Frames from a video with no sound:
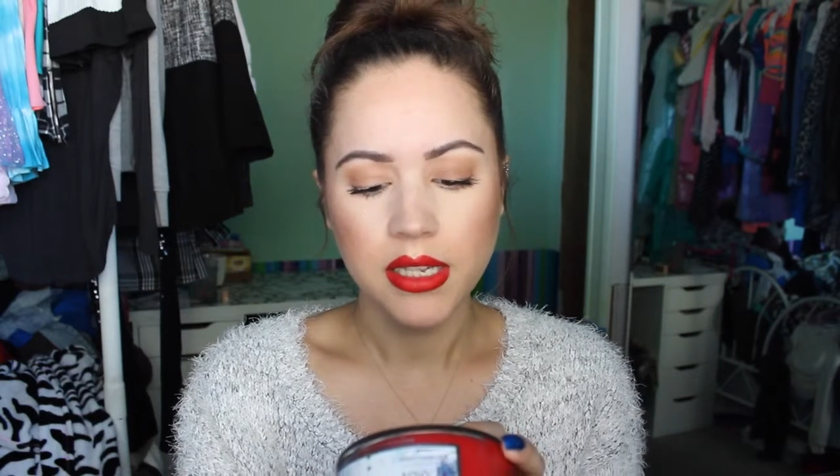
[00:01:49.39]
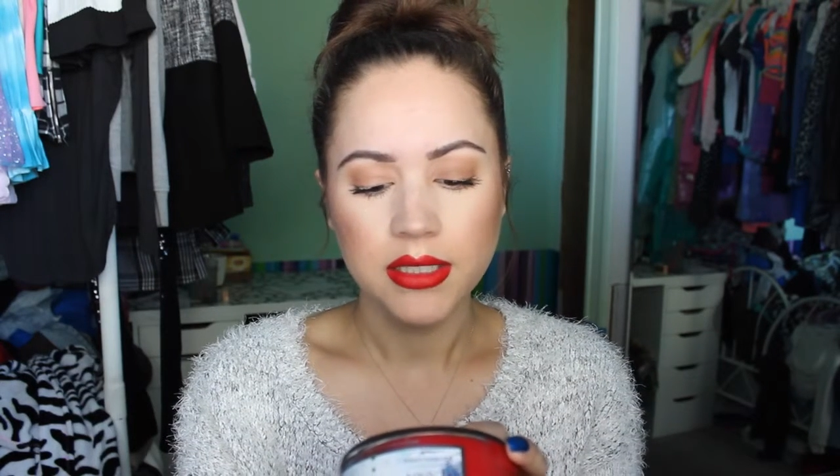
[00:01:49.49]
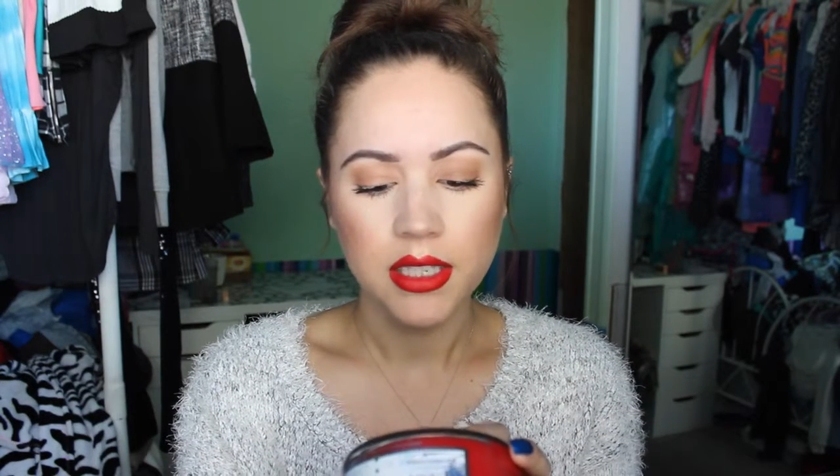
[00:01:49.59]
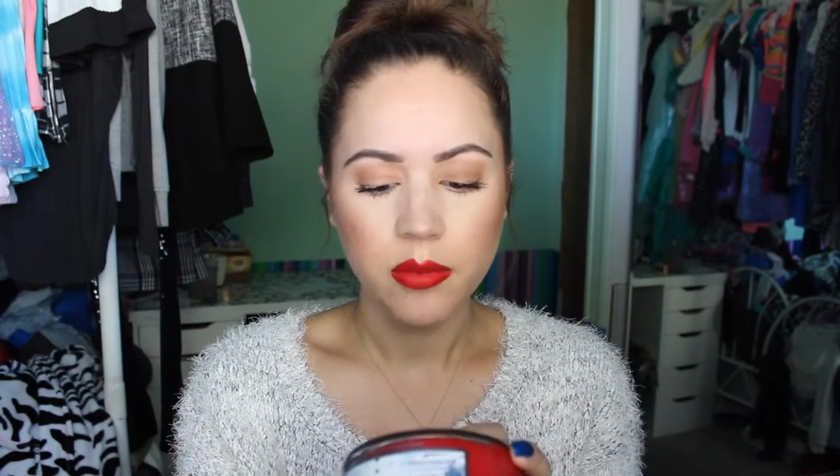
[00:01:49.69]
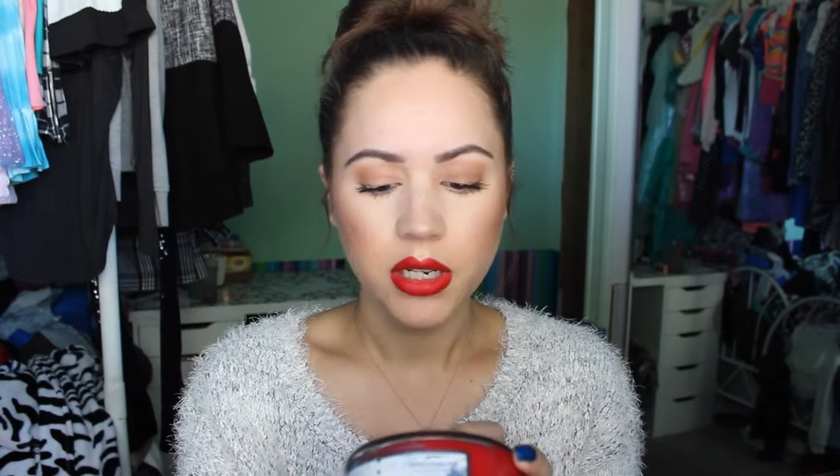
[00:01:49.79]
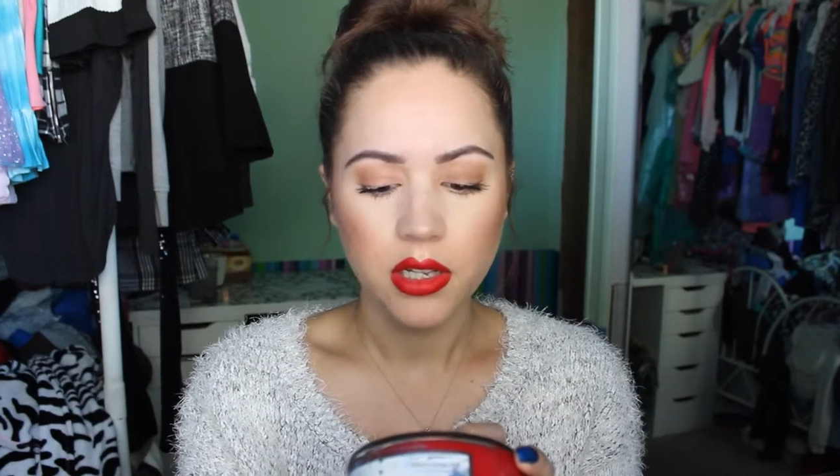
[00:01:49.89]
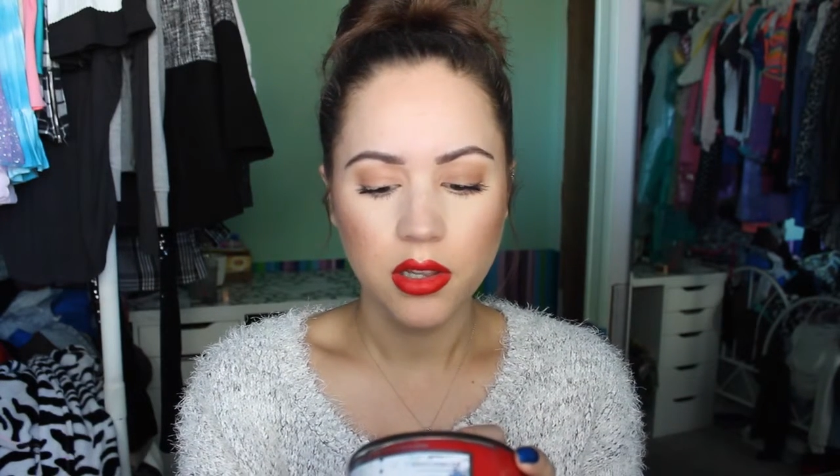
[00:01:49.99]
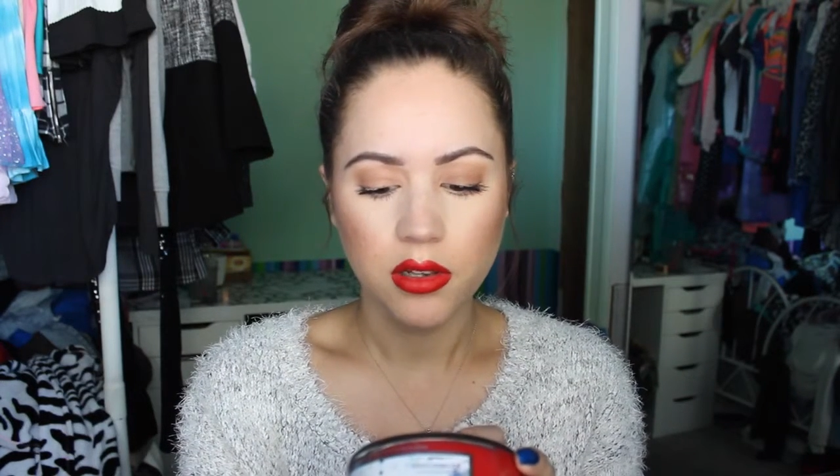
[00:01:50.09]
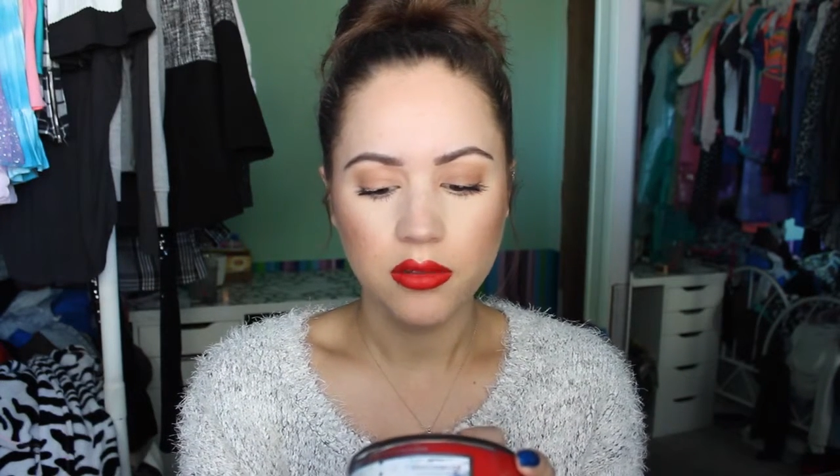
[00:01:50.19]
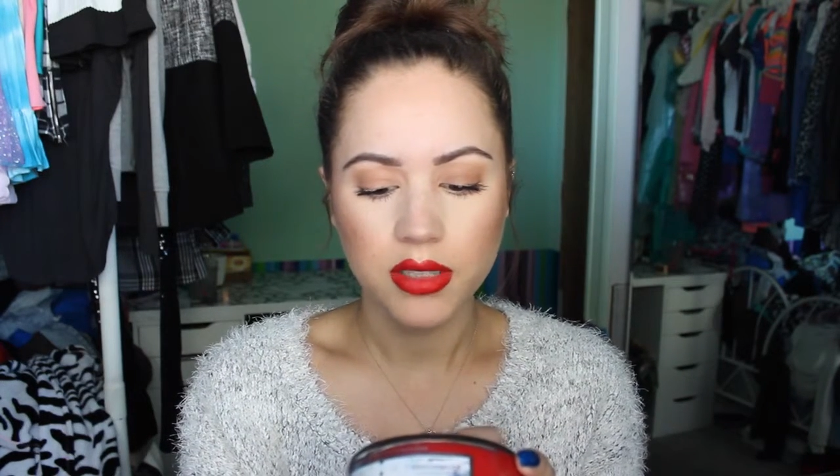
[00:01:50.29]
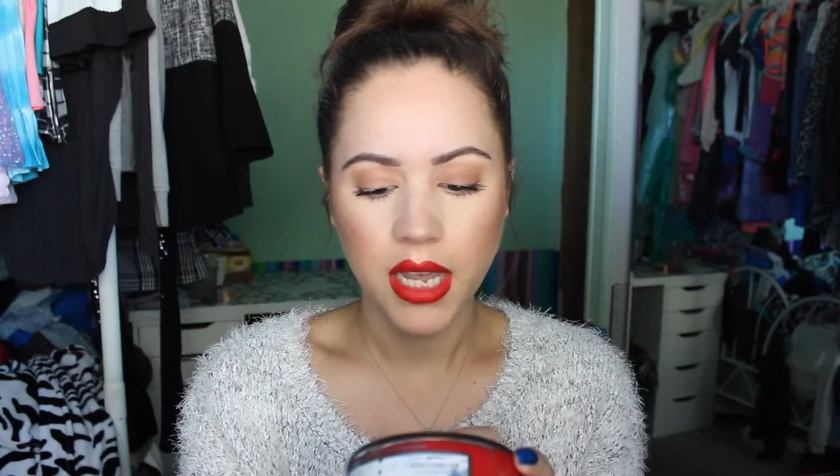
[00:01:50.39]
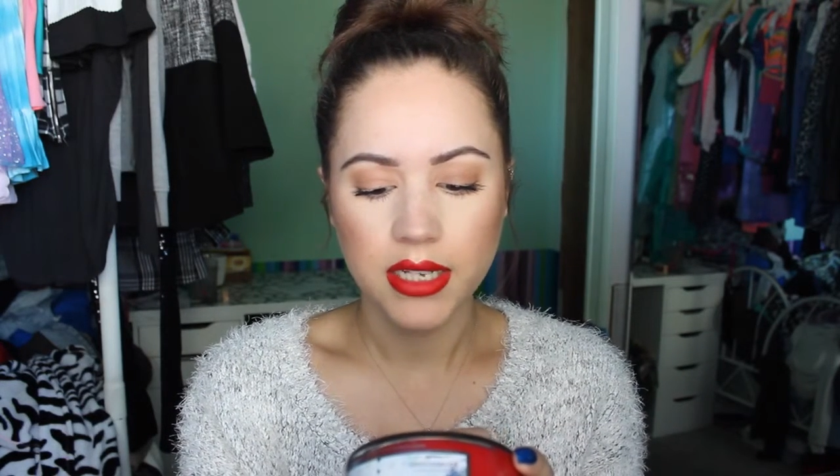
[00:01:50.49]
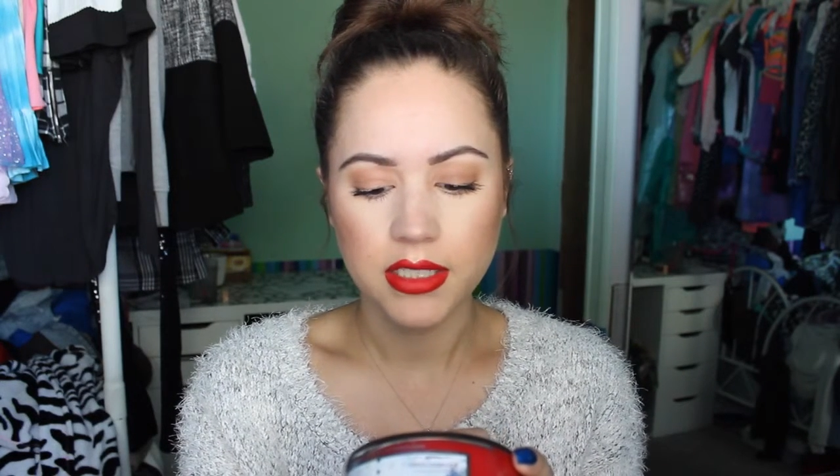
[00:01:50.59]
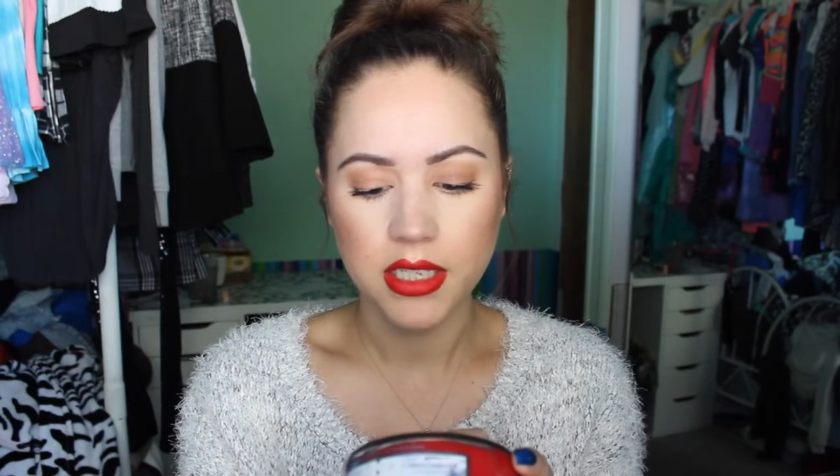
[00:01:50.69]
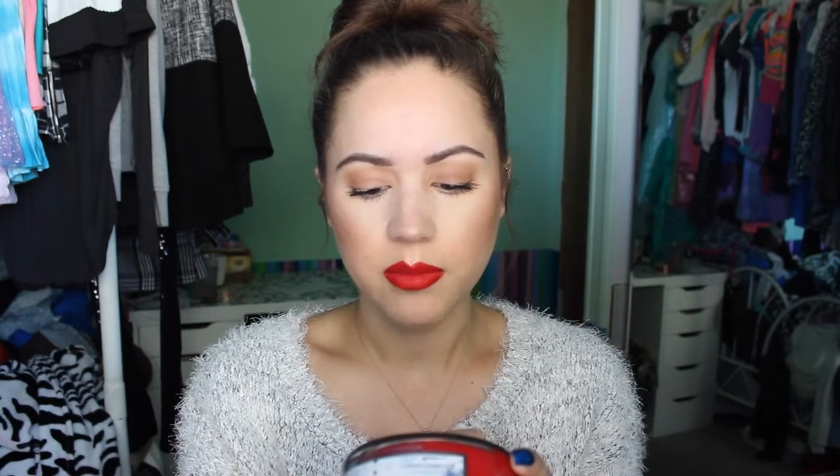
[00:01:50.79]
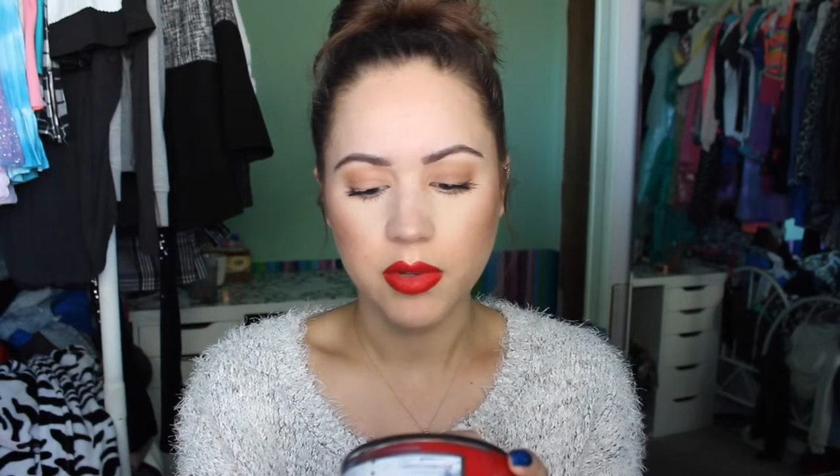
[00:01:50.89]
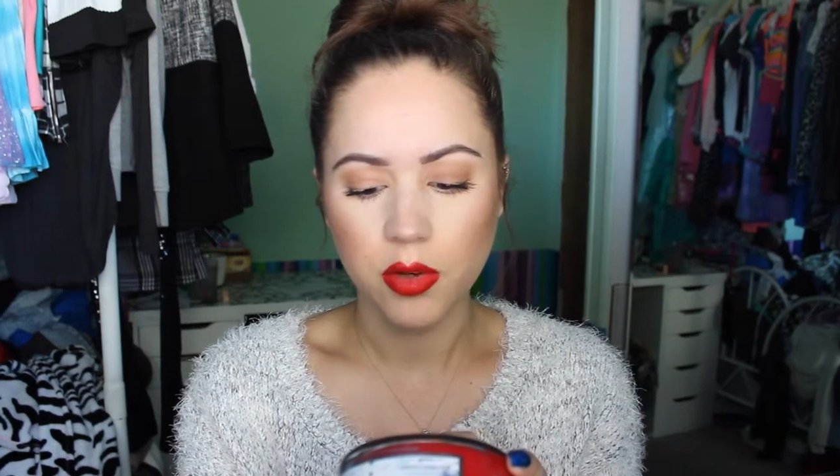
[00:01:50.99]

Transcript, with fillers: cinnamon, cloves, and deep